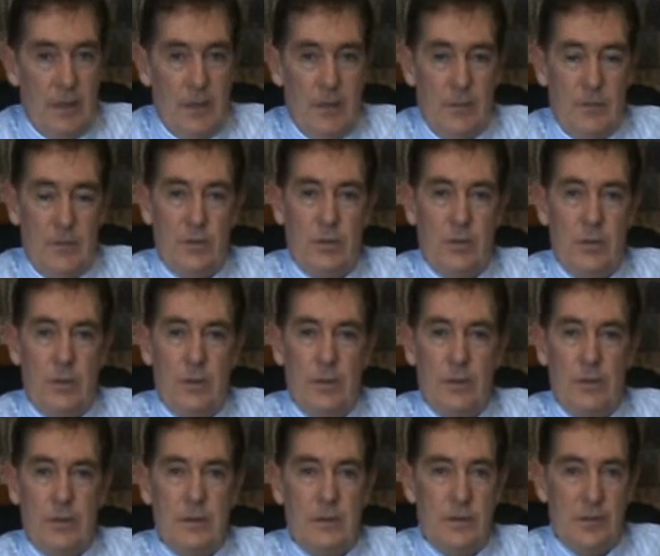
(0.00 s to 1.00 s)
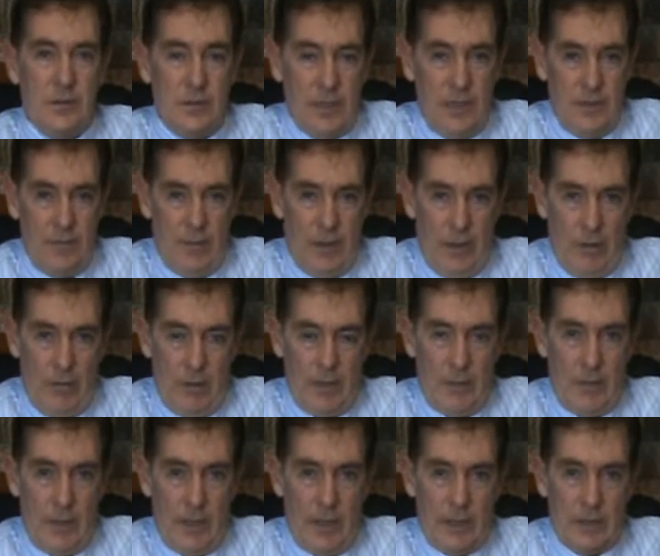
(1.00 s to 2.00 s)
and I'm sure you're sick of
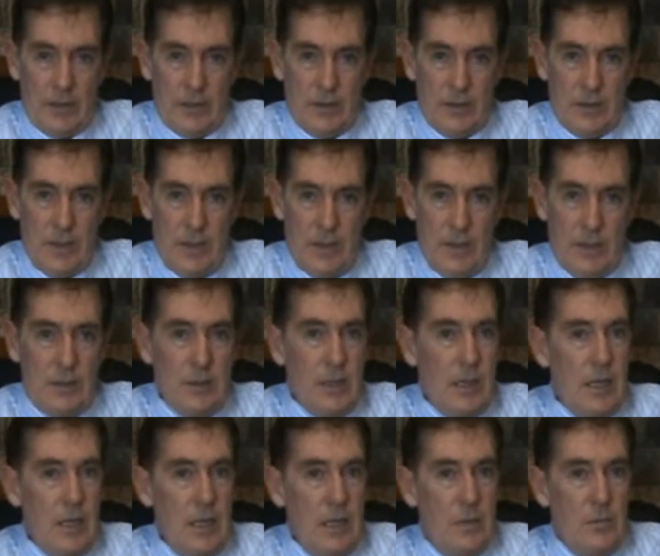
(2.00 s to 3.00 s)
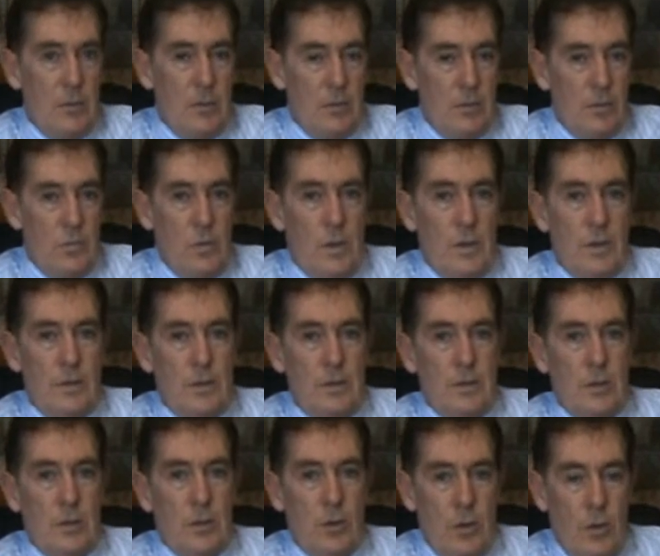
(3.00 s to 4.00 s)
hearing about exercise, but the one
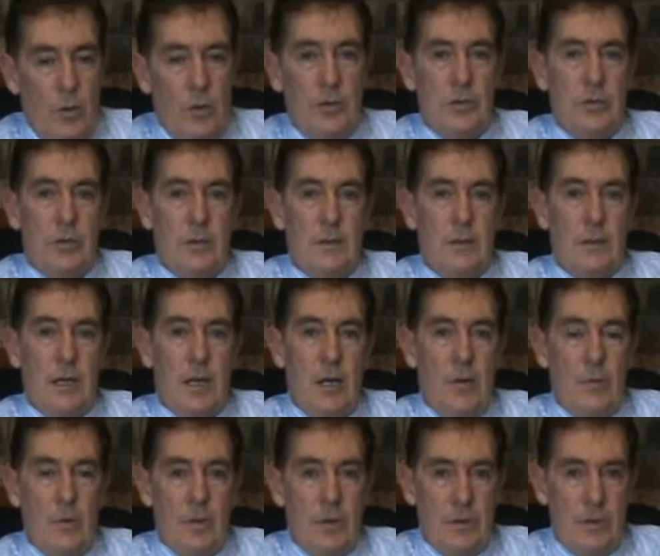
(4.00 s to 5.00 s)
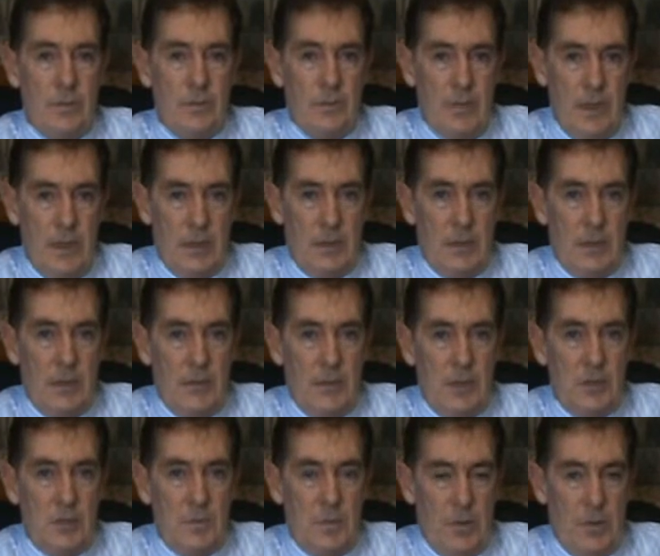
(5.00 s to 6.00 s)
caution I wanted to make on
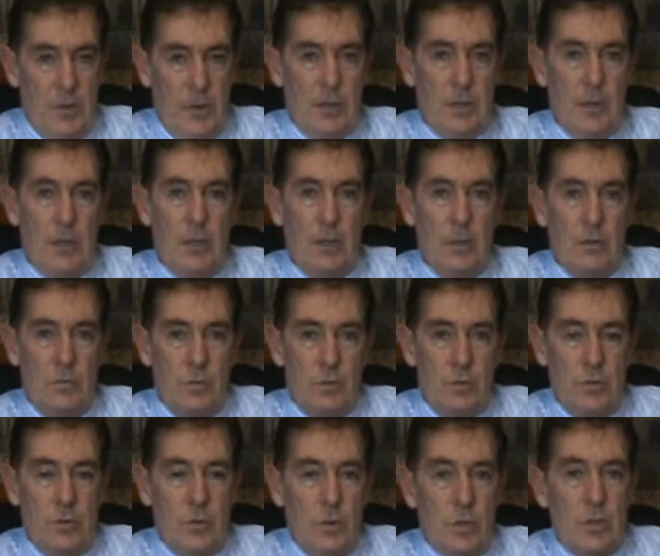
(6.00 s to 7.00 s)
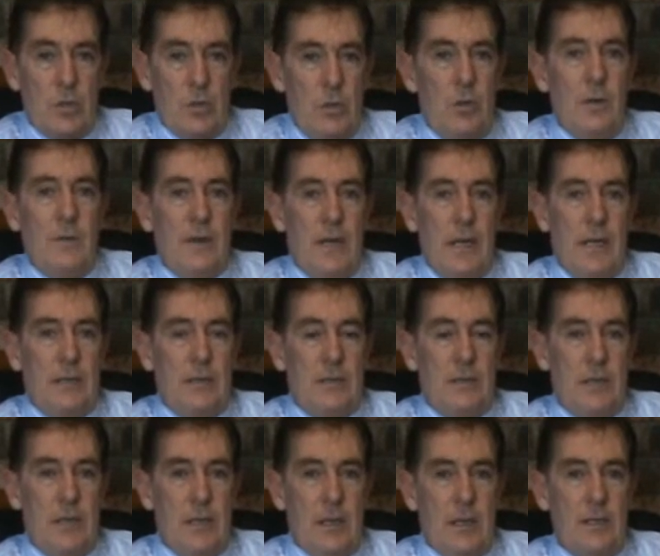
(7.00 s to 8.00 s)
this point was don't
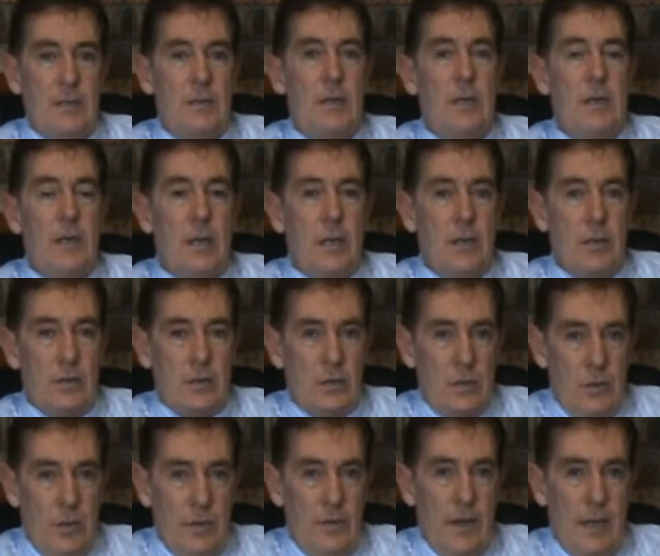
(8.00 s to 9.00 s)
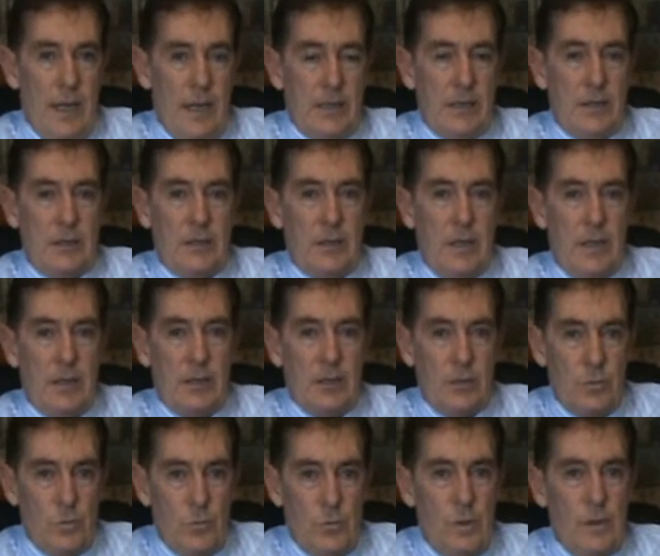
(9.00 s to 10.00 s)
over-exercise, because
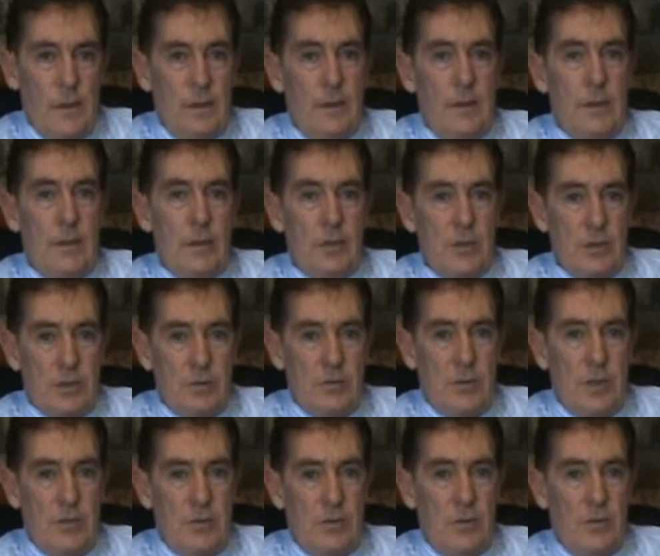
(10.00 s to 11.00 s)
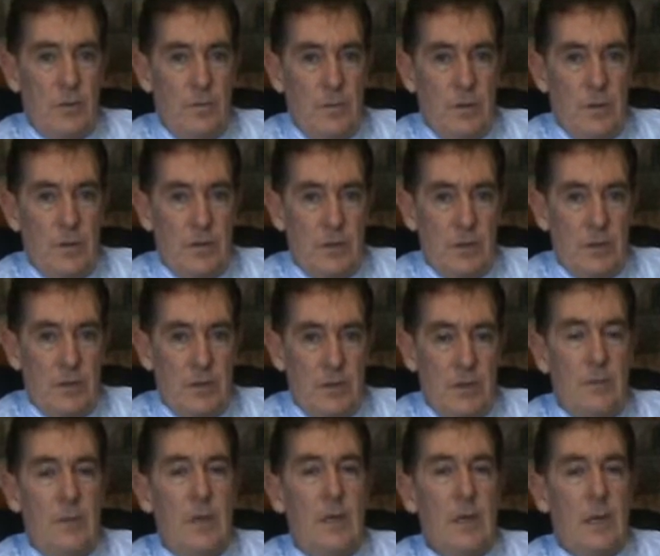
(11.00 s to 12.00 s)
over-exercise will stress your immune
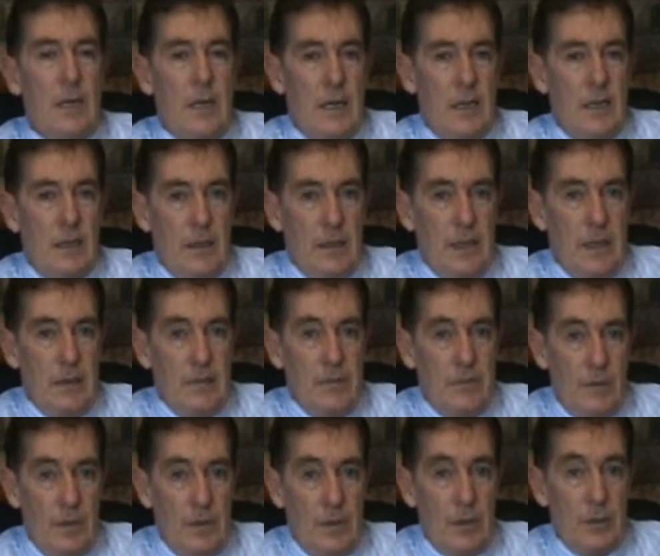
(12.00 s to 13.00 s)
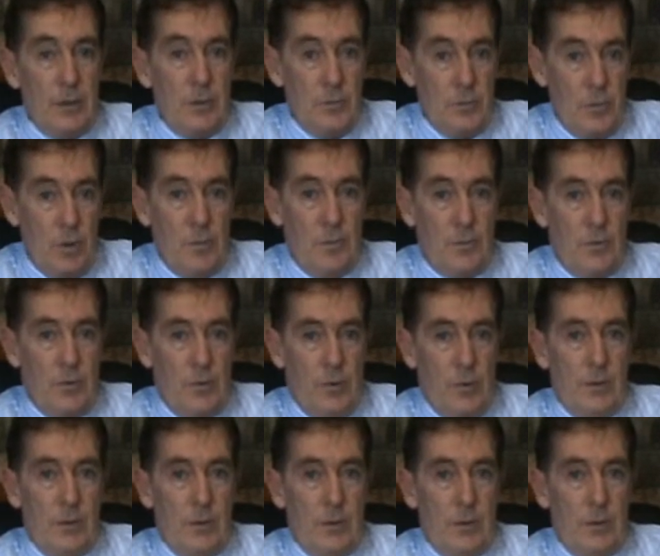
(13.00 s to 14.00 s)
system and leave you more
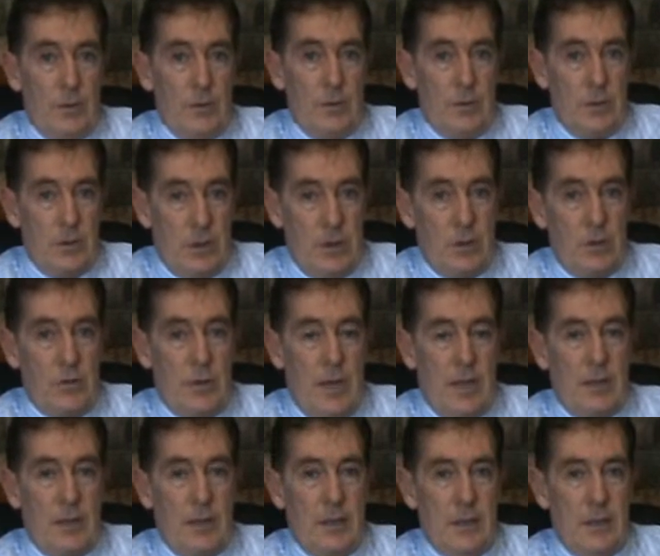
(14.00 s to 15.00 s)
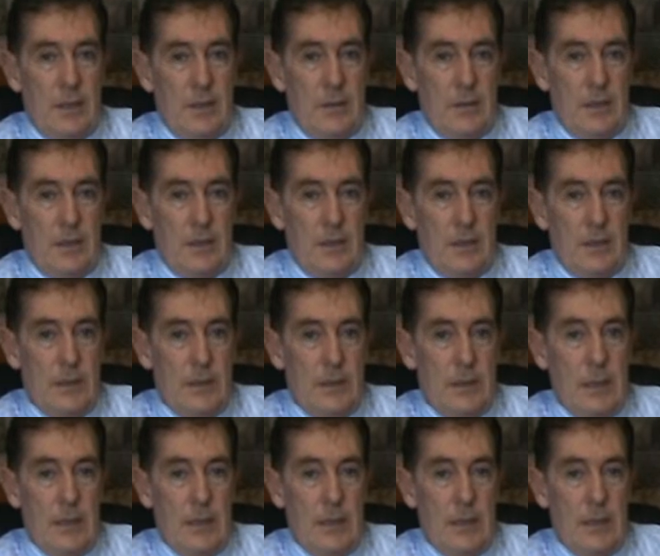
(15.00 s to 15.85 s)
prone to contracting an illness.